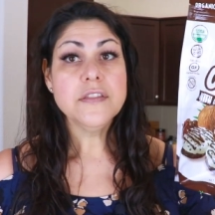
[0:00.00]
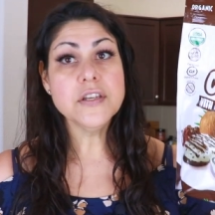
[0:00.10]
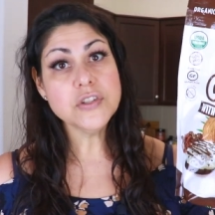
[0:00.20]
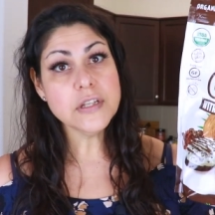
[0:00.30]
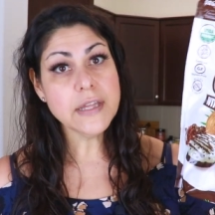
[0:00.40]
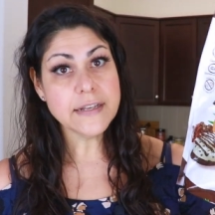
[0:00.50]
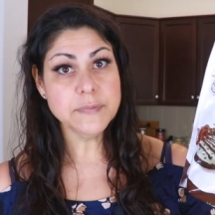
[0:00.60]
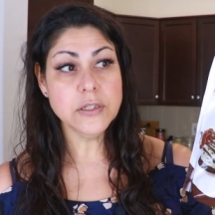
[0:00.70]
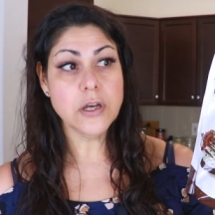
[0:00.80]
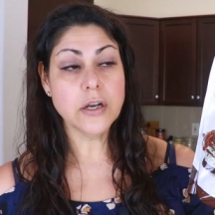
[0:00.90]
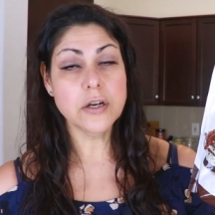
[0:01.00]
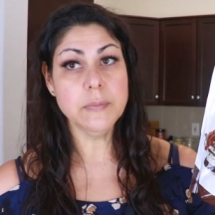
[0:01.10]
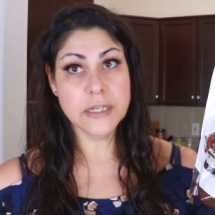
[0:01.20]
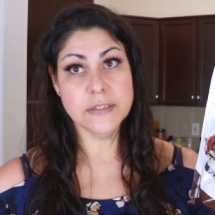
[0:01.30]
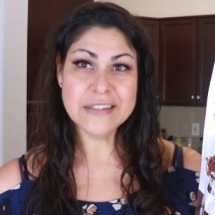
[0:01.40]
This should last me longer
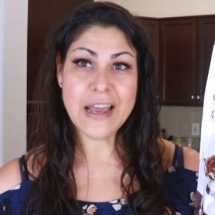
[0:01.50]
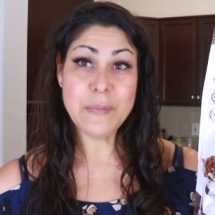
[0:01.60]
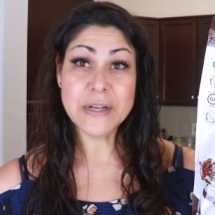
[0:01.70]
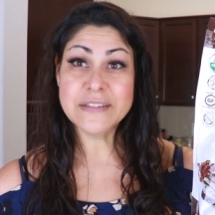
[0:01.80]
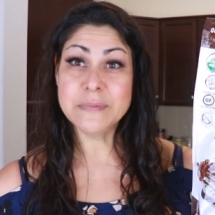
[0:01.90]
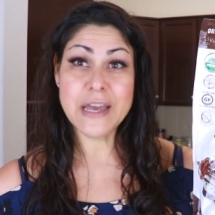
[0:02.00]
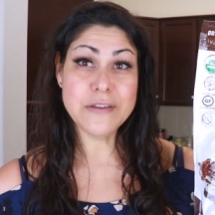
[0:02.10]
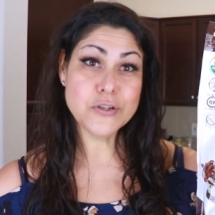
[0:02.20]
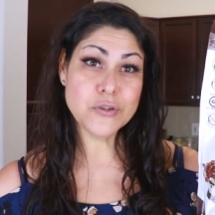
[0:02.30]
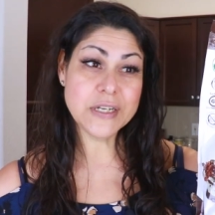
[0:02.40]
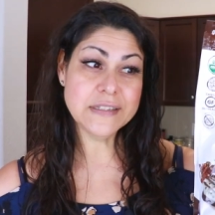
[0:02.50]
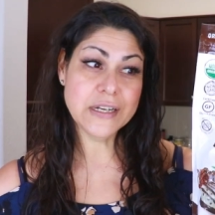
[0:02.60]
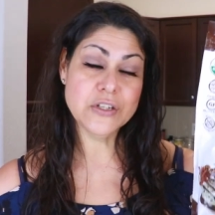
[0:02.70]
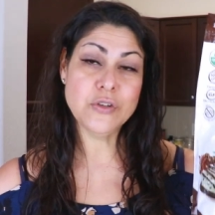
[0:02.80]
because I bought some other treats here,